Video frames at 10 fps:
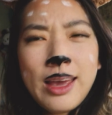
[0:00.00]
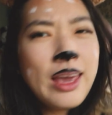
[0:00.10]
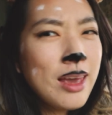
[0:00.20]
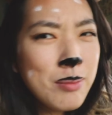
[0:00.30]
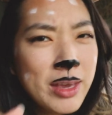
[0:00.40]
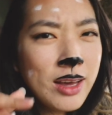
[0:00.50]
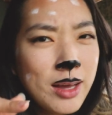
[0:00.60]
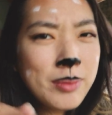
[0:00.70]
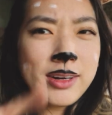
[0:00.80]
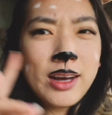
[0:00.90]
hit me
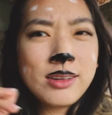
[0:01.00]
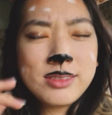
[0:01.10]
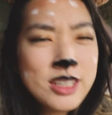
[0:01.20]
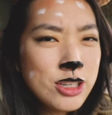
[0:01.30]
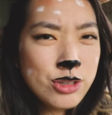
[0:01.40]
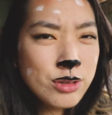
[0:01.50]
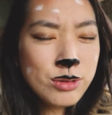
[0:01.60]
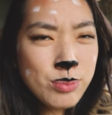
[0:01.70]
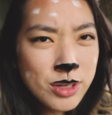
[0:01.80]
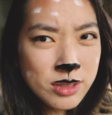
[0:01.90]
up and I'll teach
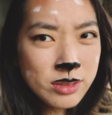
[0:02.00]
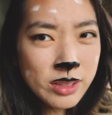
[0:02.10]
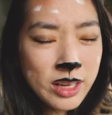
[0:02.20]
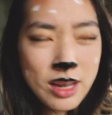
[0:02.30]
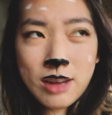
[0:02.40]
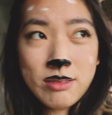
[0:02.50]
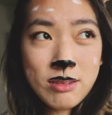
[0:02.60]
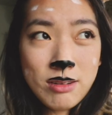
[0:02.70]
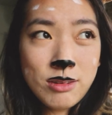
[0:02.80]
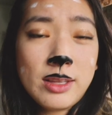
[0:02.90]
you personally, I don't
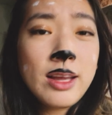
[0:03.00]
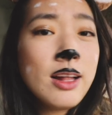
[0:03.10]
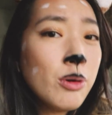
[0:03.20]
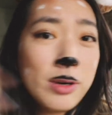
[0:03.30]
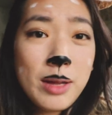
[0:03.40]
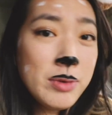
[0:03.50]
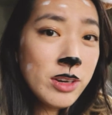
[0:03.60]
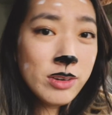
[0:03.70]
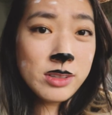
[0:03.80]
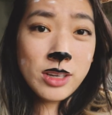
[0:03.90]
know, or let me
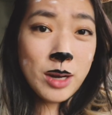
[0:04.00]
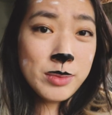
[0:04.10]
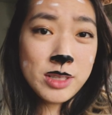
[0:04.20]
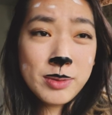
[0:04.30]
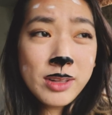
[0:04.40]
know in the comments